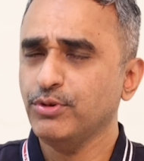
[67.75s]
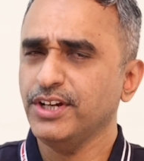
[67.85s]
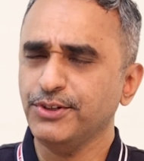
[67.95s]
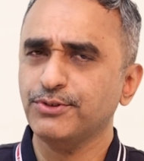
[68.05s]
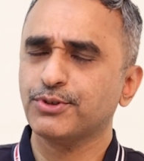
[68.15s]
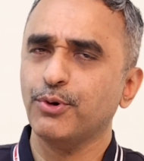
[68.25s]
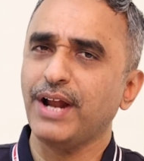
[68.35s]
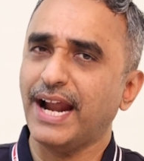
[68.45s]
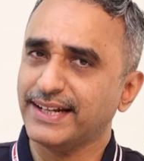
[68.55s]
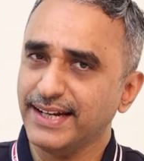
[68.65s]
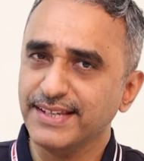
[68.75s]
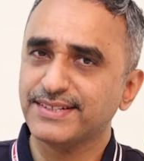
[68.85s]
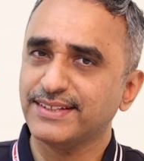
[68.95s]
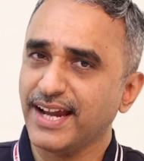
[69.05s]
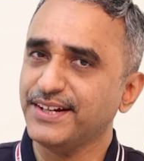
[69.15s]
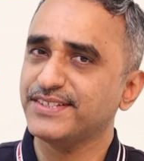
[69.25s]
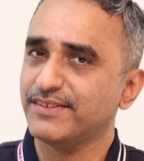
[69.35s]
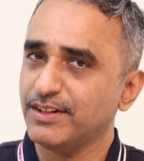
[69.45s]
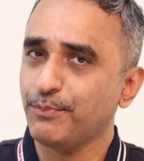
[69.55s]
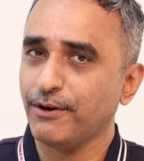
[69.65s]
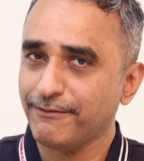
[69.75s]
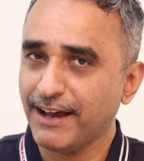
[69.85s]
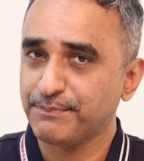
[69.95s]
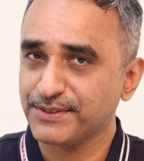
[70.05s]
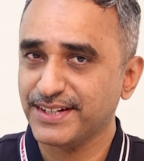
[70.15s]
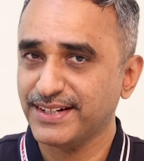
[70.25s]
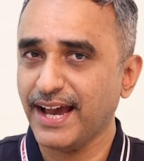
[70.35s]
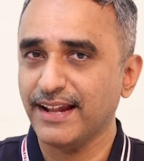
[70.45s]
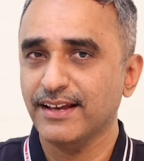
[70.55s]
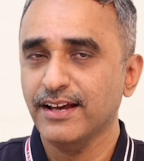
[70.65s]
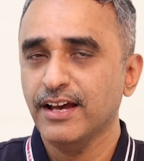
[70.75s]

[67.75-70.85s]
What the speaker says: you need to score at least 97.5 percentile,